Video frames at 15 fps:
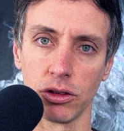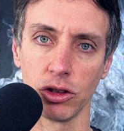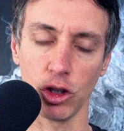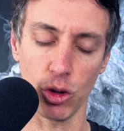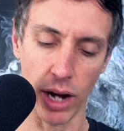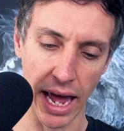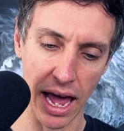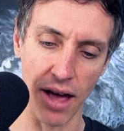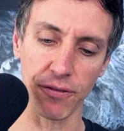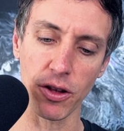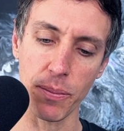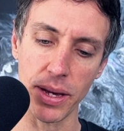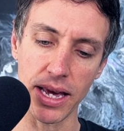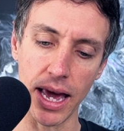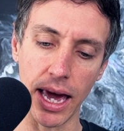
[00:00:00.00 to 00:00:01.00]
You have to
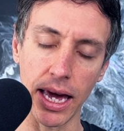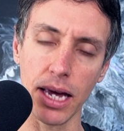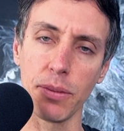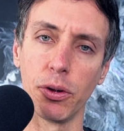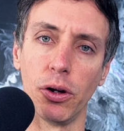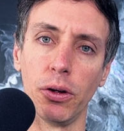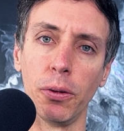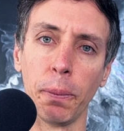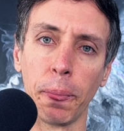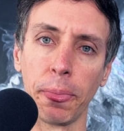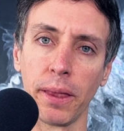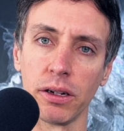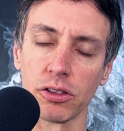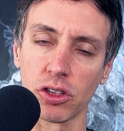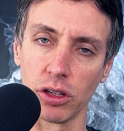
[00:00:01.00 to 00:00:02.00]
be able
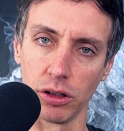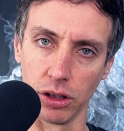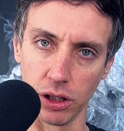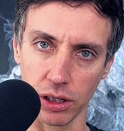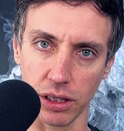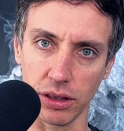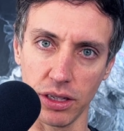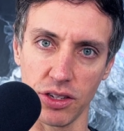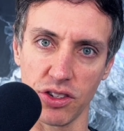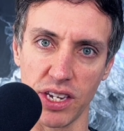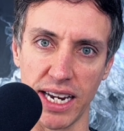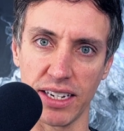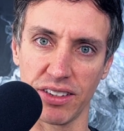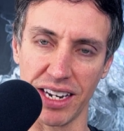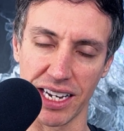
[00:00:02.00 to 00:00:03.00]
to look at these
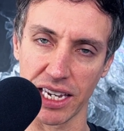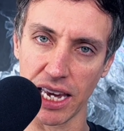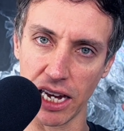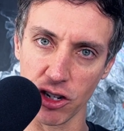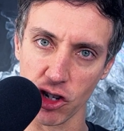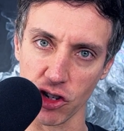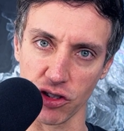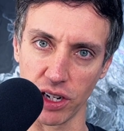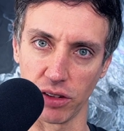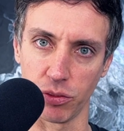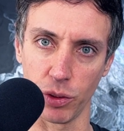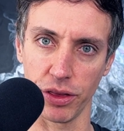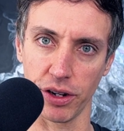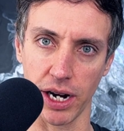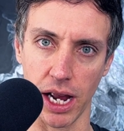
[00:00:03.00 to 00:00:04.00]
things and catch yourself
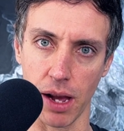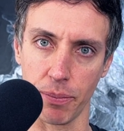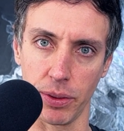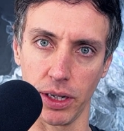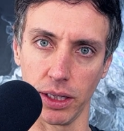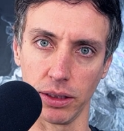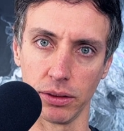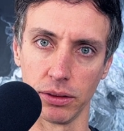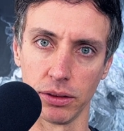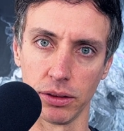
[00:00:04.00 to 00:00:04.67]
when they're happening.